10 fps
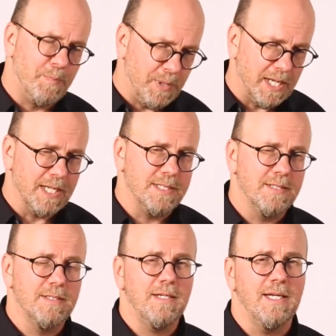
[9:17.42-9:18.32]

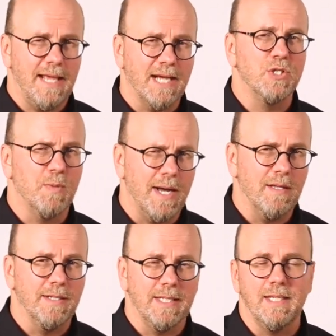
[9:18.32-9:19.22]
But in
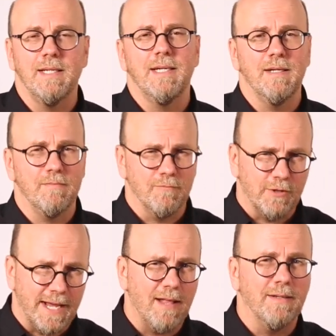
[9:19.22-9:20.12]
actuality, in
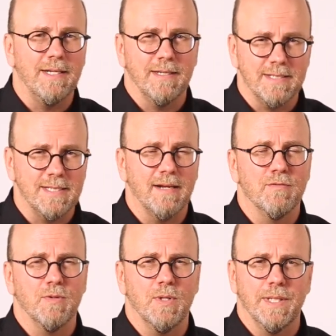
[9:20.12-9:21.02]
reality, on a set of
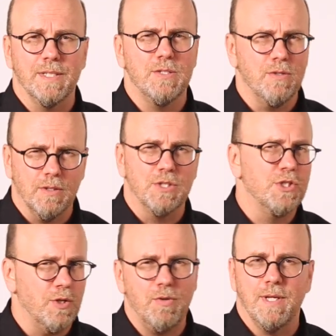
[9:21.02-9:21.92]
drawings, you're going to
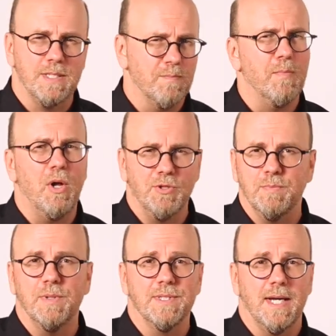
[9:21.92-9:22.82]
show things
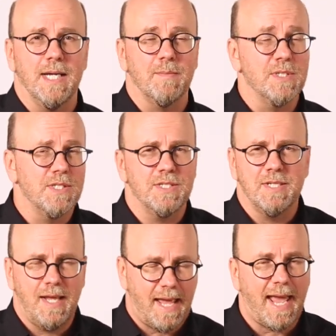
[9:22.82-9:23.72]
multiple times. It
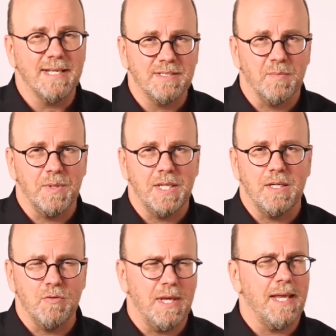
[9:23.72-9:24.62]
just has to be.
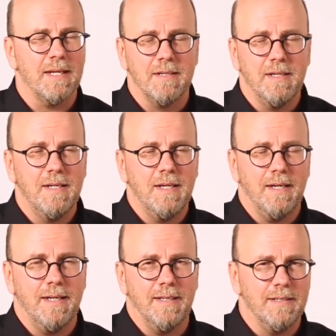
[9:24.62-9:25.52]
You can't,
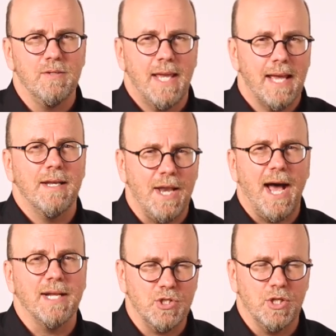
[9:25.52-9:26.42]
uh, you can't
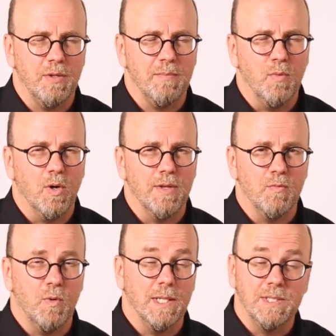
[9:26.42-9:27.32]
not show it more
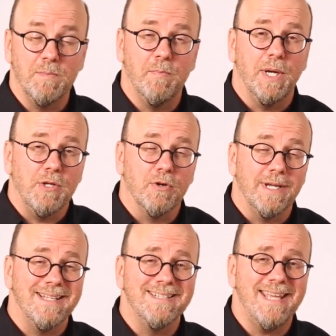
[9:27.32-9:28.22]
than once. But your
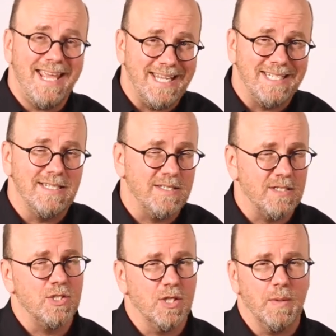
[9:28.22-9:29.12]
intent is to
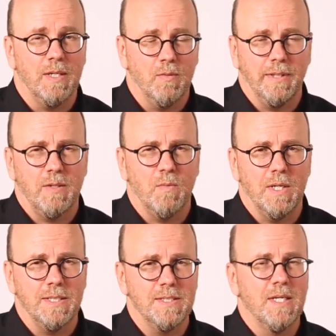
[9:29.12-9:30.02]
show it only
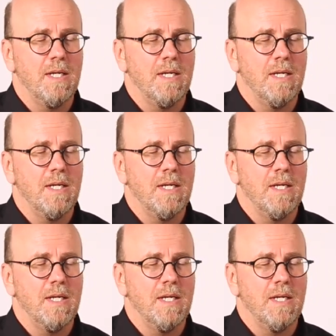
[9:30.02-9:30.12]
once.